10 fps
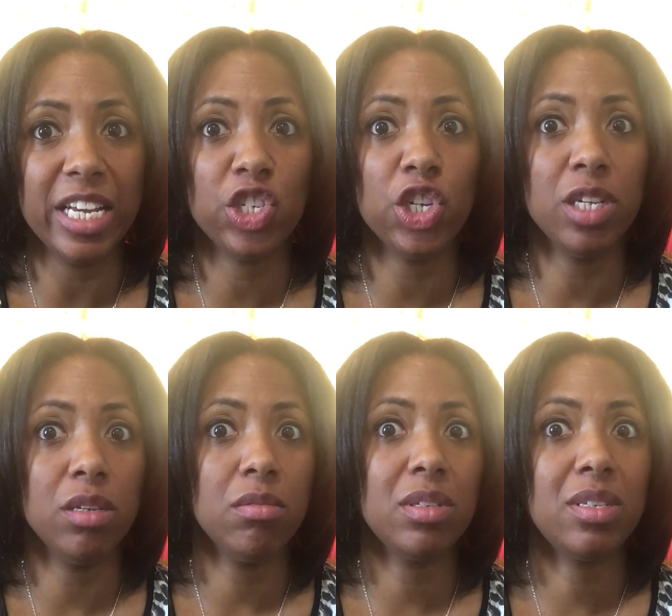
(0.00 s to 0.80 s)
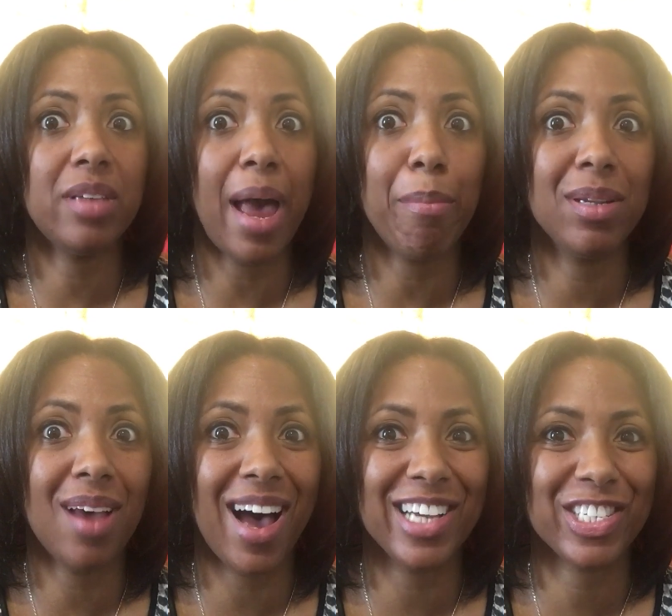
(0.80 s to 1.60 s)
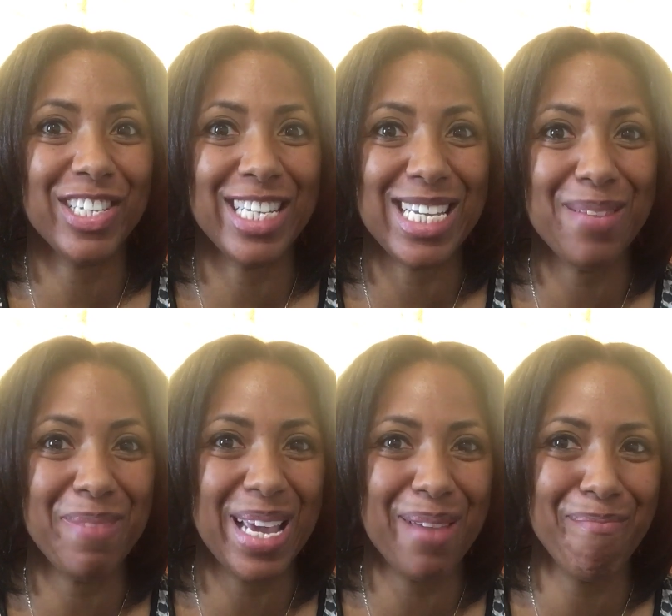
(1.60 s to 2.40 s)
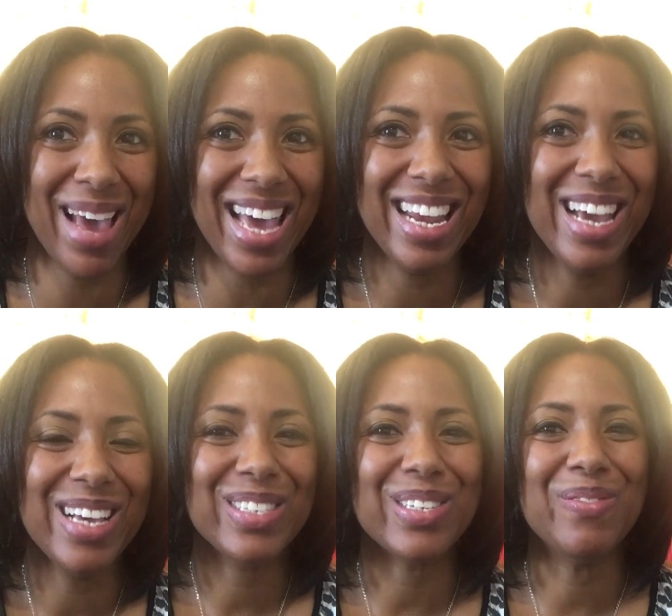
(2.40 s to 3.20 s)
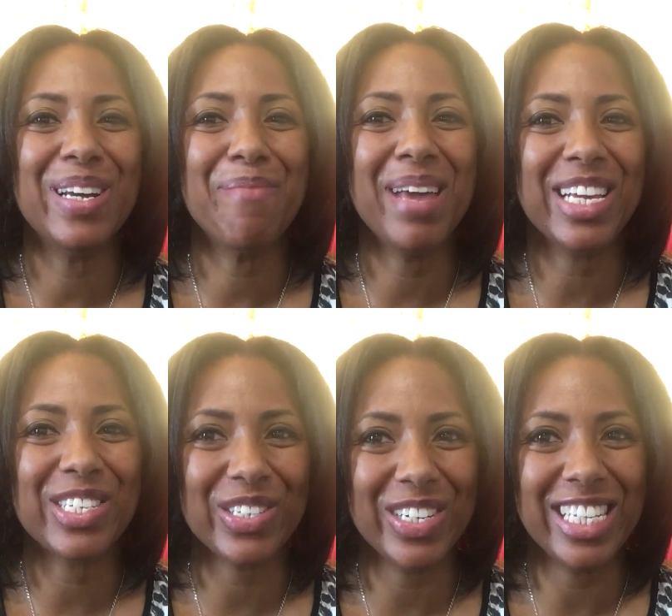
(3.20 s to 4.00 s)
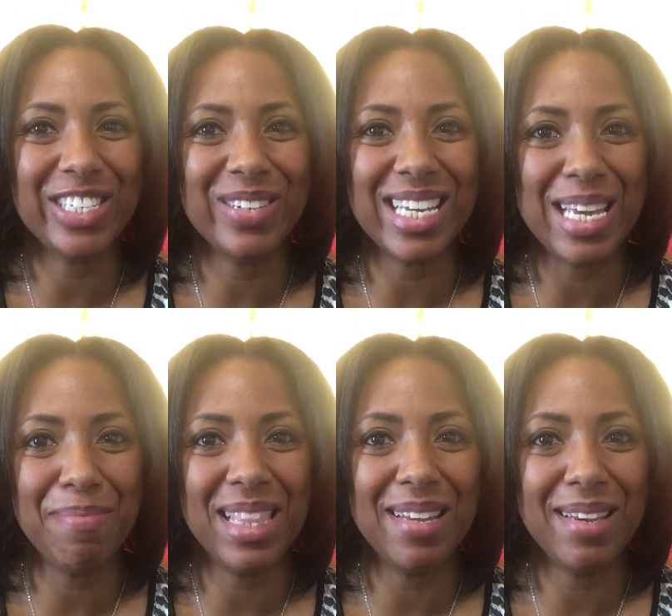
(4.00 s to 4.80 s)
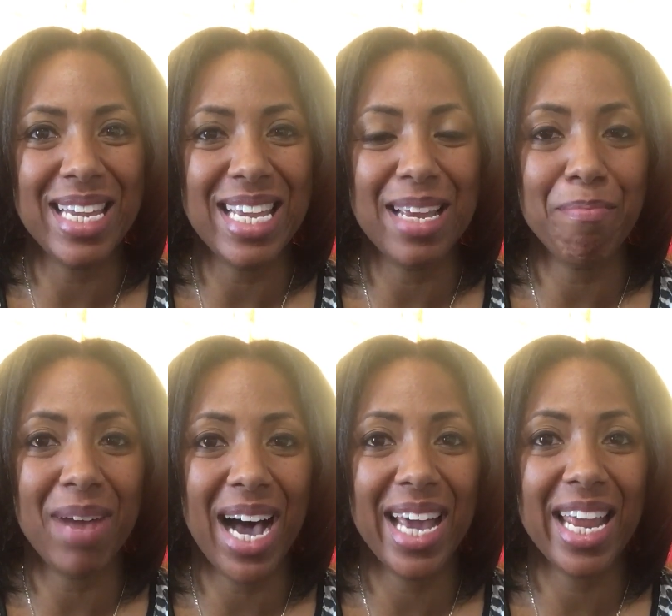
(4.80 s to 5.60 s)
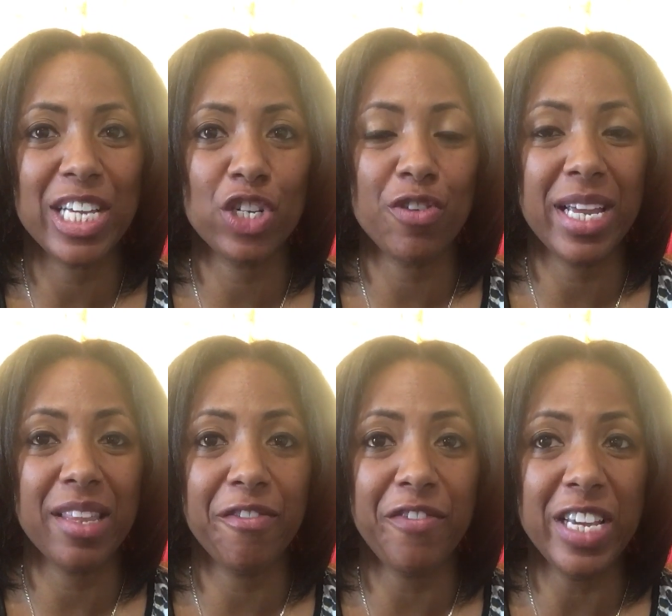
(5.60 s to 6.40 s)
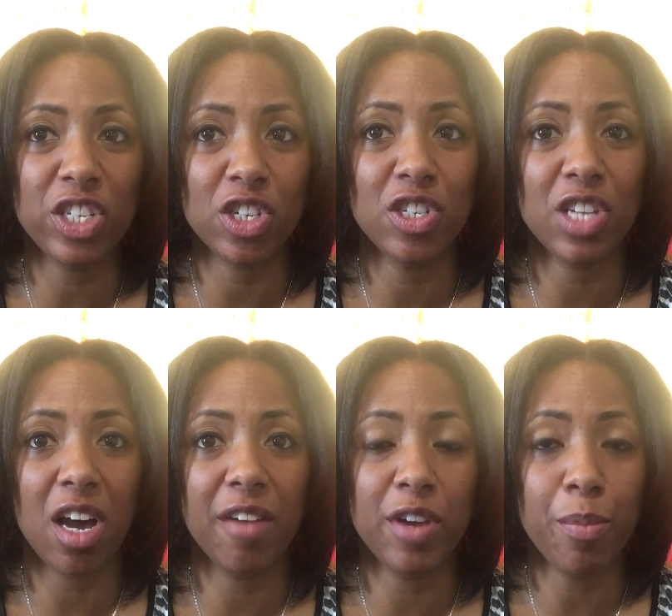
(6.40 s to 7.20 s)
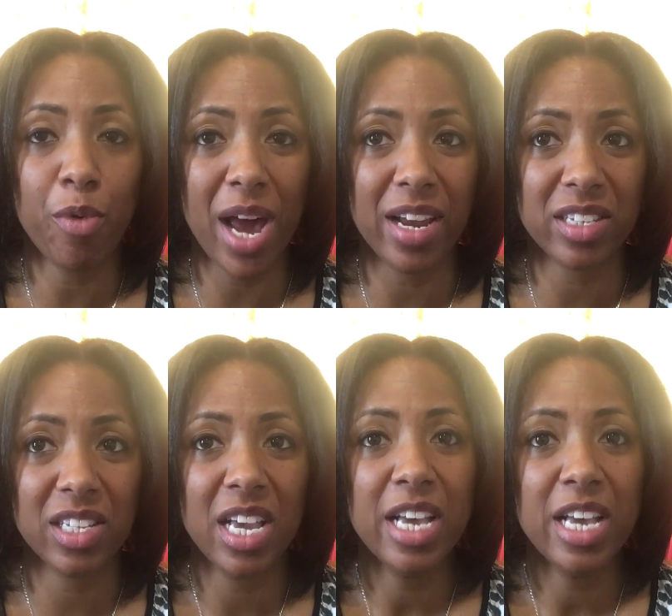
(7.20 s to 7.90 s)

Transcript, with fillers: It shouldn't sabotage the need being met. So, you want to make sure that you keep the need in mind as you create the features of your products.